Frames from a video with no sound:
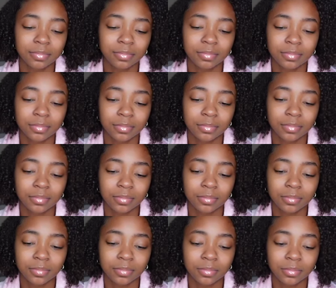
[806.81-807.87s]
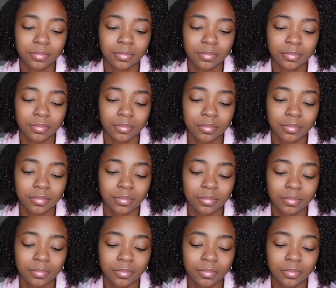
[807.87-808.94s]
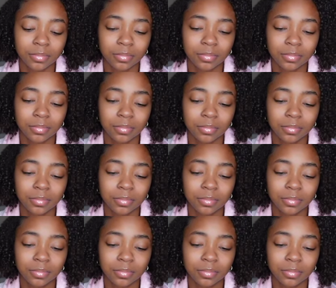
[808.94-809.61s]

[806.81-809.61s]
[no speech]